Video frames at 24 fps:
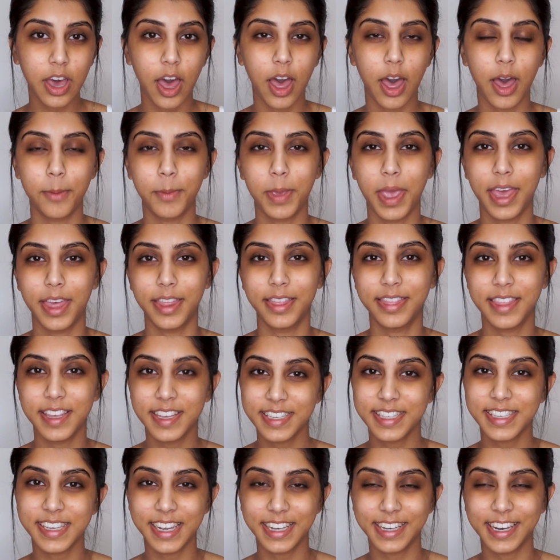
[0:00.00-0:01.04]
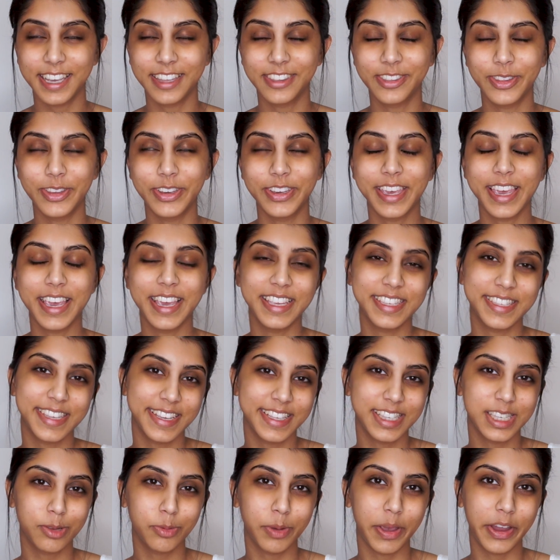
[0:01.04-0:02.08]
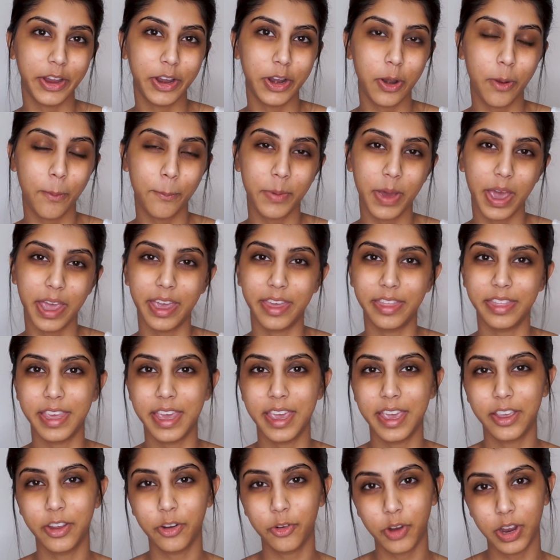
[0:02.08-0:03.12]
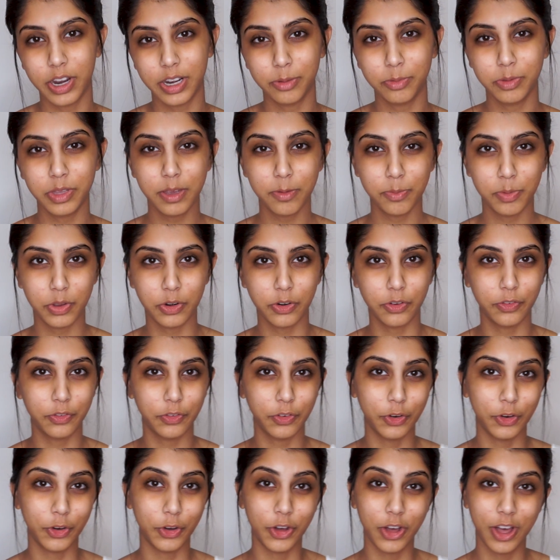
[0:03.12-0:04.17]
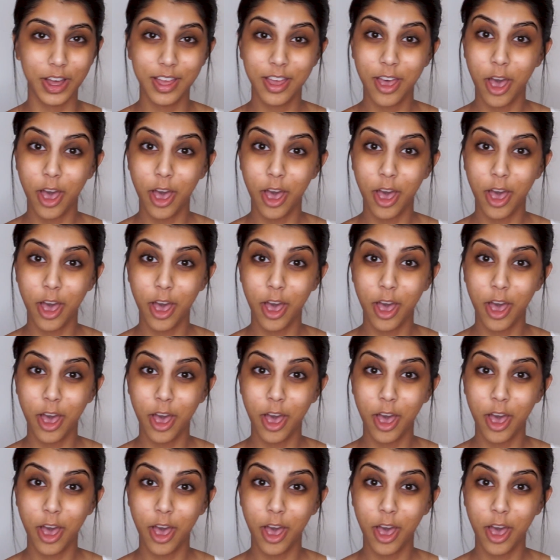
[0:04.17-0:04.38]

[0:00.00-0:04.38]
And this date night look is inspired by the incredibly beautiful